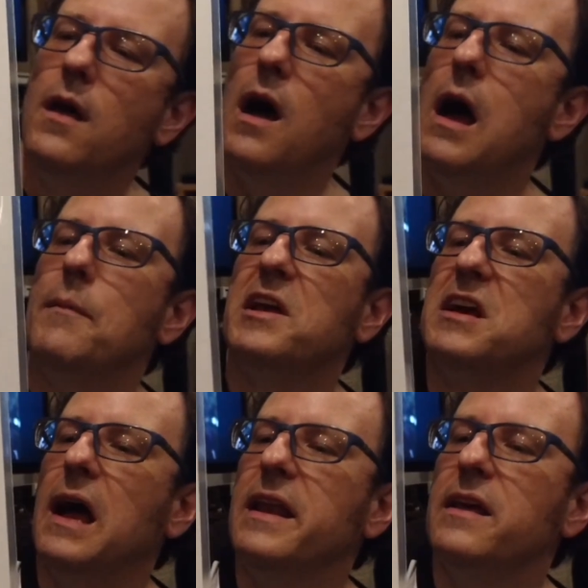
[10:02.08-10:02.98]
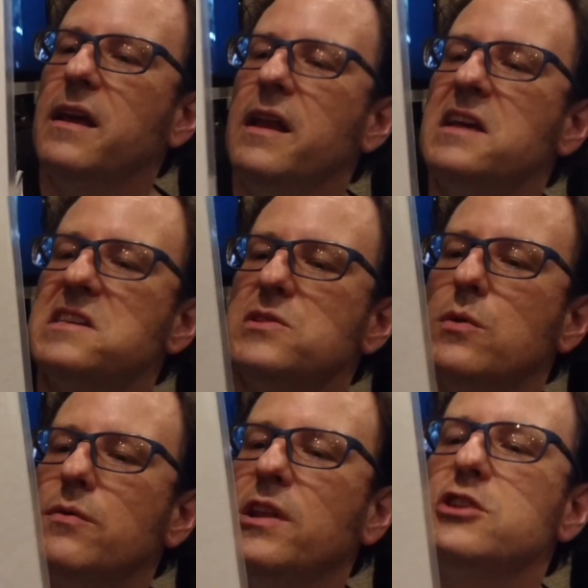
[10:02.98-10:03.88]
It kind of, again, has a
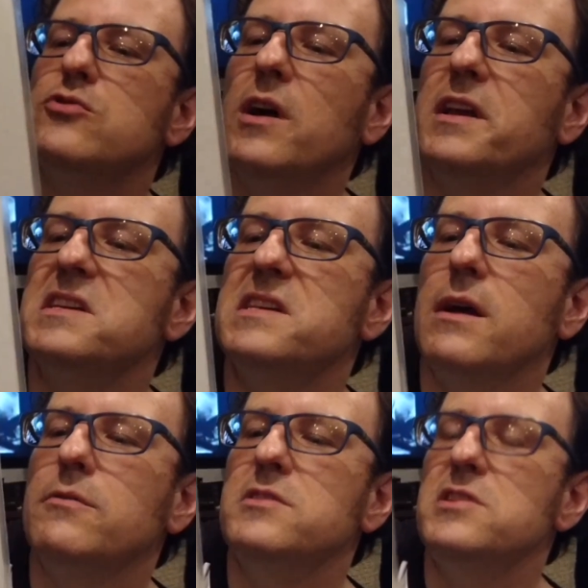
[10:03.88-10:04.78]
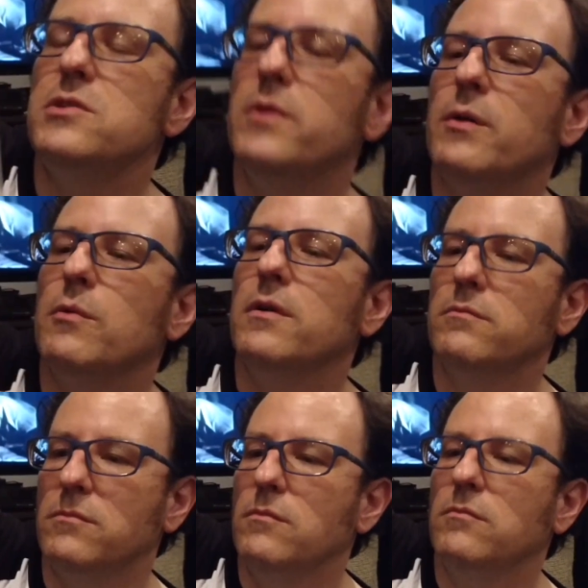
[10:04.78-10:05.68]
sort of electronic sound to it,
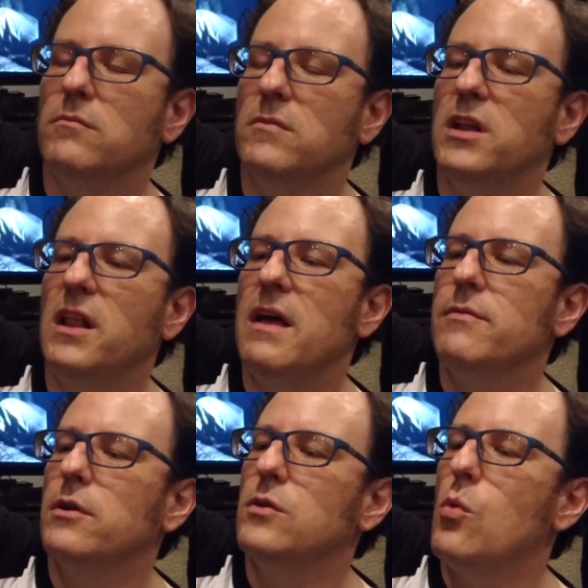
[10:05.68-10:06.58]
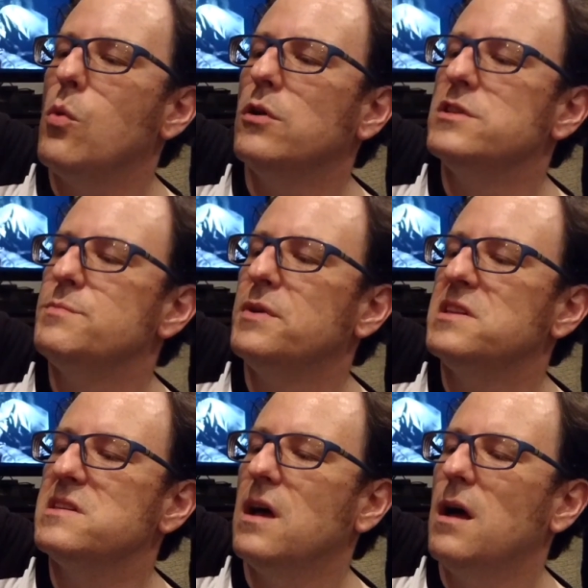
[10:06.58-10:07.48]
a little heavier on the horns, but
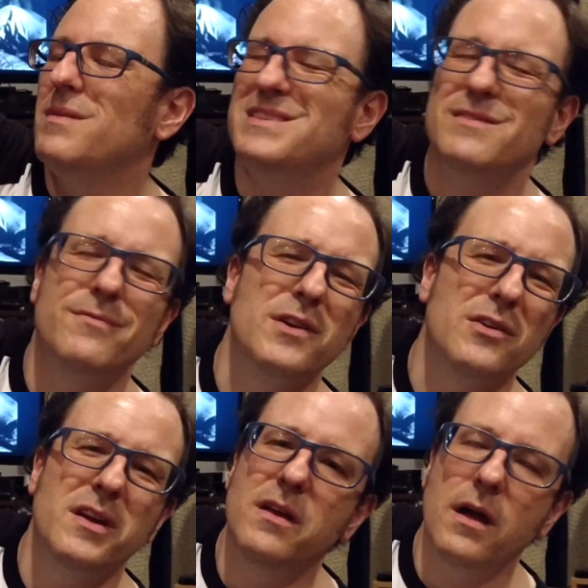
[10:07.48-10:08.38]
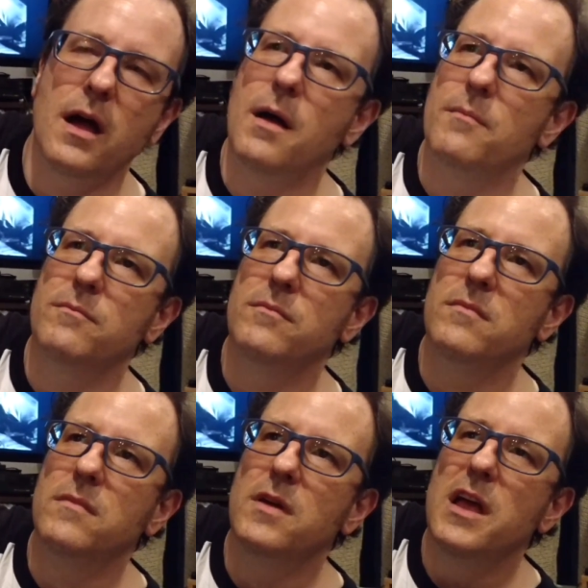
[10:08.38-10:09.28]
it's a very,
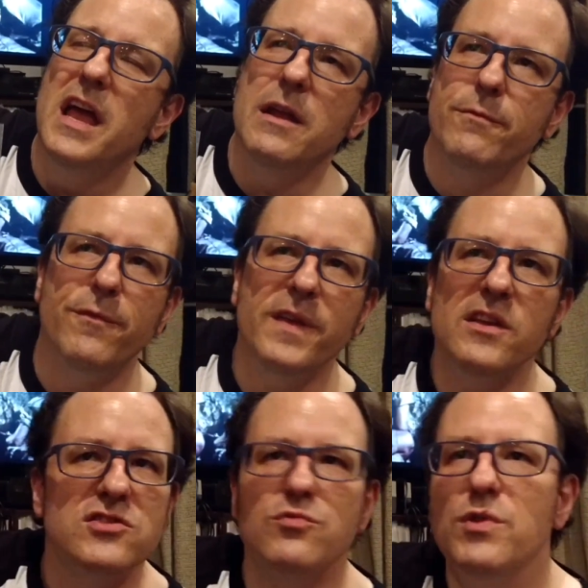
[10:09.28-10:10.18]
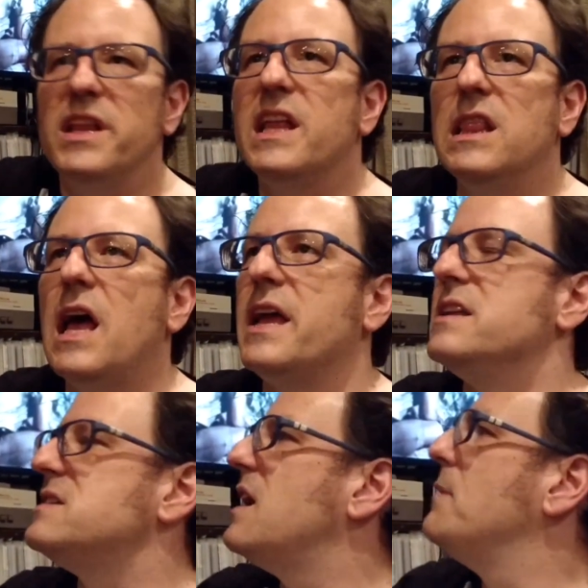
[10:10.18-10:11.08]
it feels really light.